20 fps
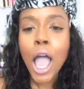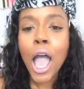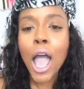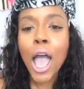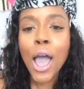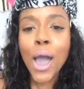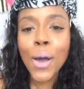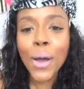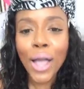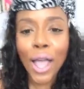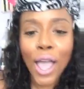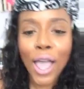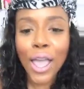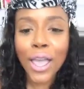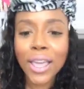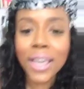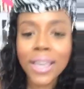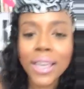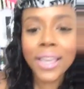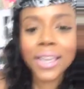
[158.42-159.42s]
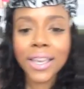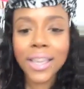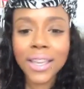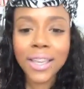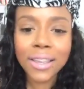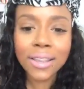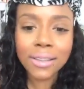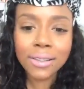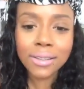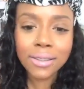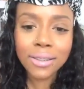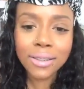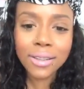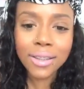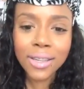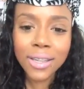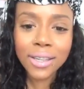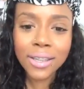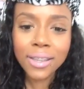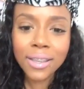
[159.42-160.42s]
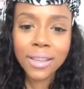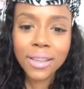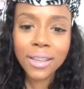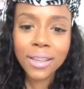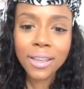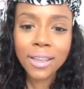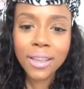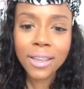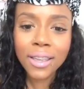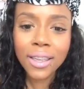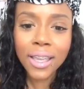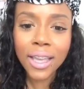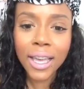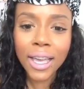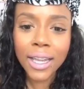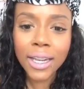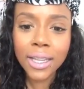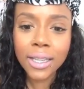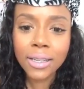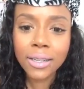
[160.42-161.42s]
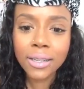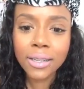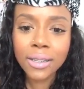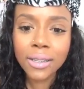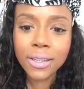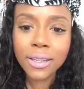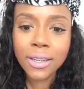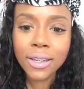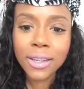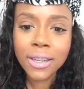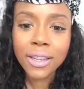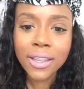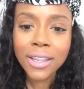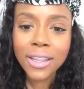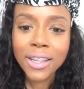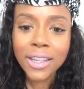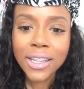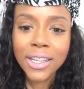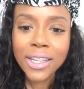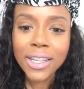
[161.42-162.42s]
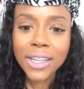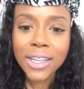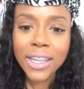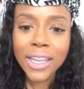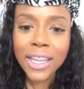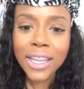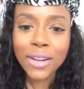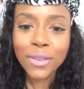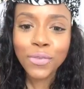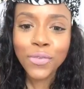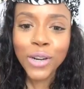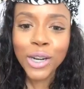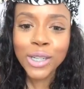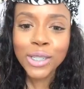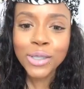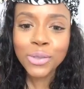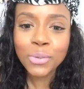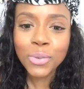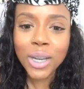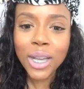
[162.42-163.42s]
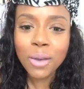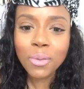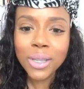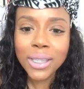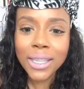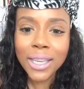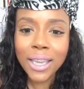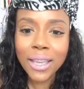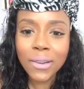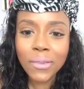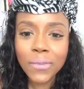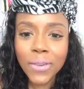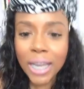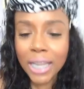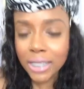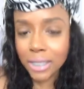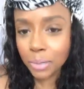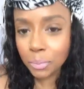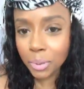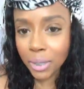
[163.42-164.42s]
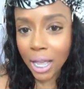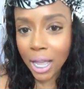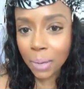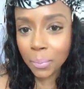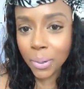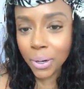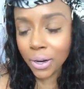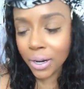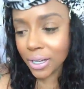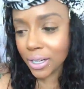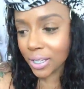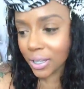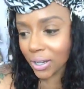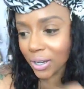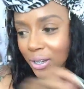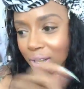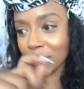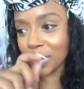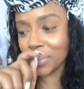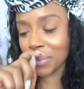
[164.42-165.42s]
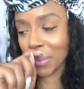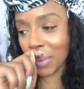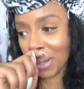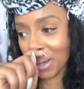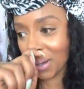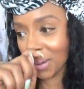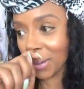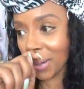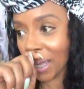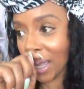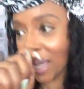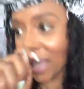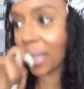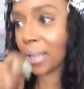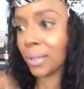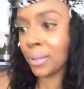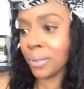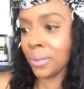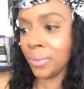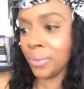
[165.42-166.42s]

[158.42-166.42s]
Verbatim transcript: okay, he he got it. He the first one with the invite to block party, y'all. Okay.